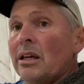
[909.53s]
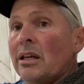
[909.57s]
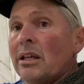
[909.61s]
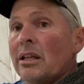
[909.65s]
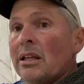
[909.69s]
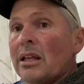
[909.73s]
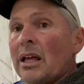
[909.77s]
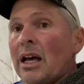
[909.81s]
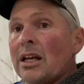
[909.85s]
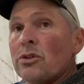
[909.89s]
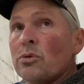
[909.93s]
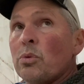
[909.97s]

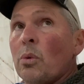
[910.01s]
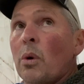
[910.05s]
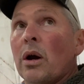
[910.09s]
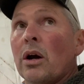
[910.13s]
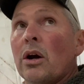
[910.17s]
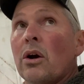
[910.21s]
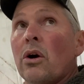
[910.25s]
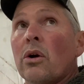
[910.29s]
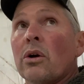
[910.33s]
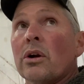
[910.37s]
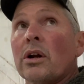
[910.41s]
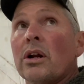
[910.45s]
that's one
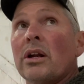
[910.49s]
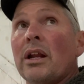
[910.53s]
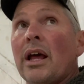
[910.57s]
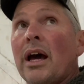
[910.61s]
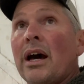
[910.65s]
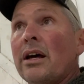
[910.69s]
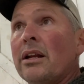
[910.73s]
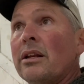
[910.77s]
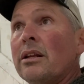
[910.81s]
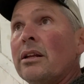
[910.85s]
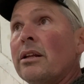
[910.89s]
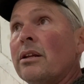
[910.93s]
corner
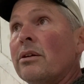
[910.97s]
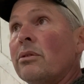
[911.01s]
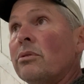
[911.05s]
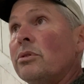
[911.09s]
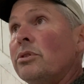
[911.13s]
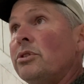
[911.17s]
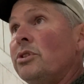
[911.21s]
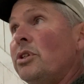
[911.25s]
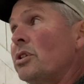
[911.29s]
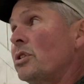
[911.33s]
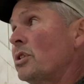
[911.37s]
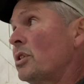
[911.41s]
done. We
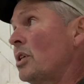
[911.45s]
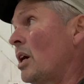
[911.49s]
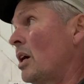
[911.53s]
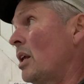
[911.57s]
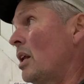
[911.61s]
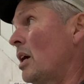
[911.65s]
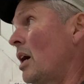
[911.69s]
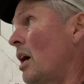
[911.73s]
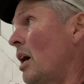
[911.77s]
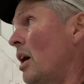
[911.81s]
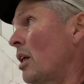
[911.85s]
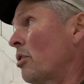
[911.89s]
just
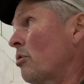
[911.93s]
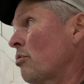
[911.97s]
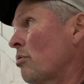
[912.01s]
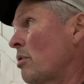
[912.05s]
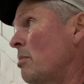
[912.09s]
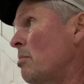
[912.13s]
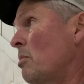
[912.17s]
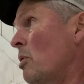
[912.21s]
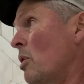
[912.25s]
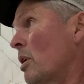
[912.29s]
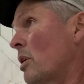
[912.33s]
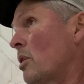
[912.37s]
got 3
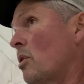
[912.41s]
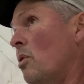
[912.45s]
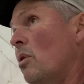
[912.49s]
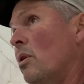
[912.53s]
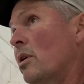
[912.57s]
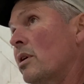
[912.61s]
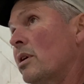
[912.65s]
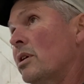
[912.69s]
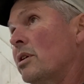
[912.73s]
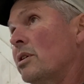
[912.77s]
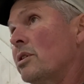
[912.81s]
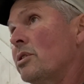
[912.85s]
more
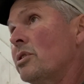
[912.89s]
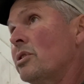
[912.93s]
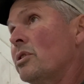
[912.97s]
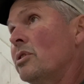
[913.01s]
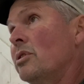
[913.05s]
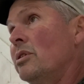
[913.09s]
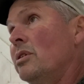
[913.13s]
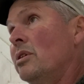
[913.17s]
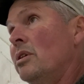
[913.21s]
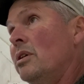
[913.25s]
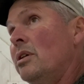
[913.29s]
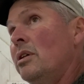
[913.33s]
corners
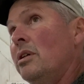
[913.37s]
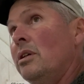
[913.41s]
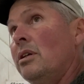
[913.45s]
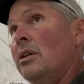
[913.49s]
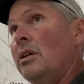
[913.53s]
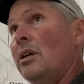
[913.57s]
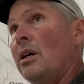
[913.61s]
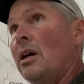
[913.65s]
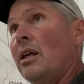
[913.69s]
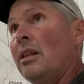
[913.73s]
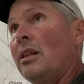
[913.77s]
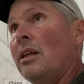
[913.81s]

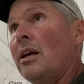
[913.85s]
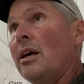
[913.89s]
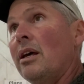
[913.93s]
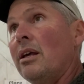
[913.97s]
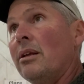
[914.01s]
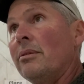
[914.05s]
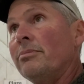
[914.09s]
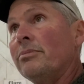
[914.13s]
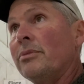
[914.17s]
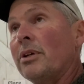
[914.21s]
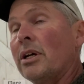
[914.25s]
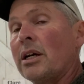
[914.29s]
and
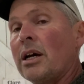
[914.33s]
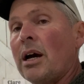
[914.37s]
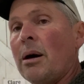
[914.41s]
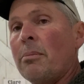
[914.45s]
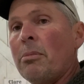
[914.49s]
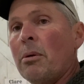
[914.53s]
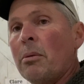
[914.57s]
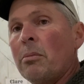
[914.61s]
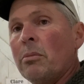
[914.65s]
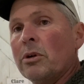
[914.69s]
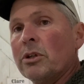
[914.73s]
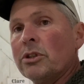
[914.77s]
then a
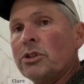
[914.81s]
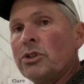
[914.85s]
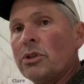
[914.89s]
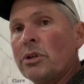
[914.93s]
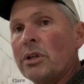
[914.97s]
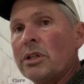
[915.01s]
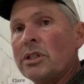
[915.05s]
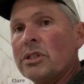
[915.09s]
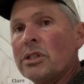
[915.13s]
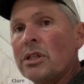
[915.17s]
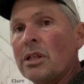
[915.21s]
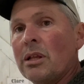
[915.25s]
couple more
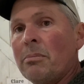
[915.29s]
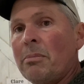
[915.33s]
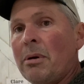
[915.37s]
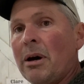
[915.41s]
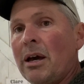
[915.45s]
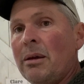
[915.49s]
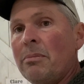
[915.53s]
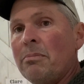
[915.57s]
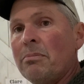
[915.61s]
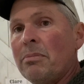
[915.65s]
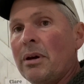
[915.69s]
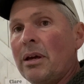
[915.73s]
joints in the
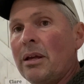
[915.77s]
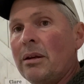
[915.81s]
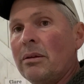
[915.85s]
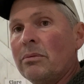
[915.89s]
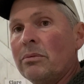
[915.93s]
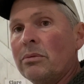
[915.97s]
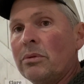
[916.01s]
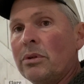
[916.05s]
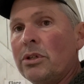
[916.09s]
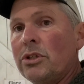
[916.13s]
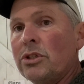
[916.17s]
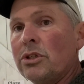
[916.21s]
pipe, and
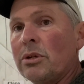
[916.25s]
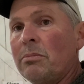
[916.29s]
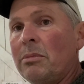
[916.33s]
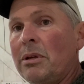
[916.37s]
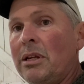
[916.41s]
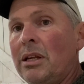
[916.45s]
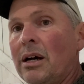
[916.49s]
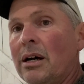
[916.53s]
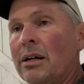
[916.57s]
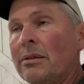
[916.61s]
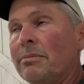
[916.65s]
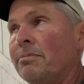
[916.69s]
we should be
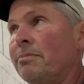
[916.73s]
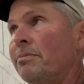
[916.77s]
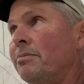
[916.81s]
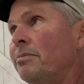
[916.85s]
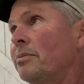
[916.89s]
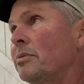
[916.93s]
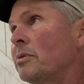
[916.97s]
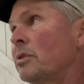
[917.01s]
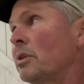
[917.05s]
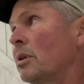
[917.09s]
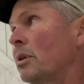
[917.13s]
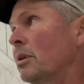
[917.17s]
done.
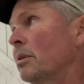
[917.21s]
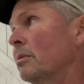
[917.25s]
So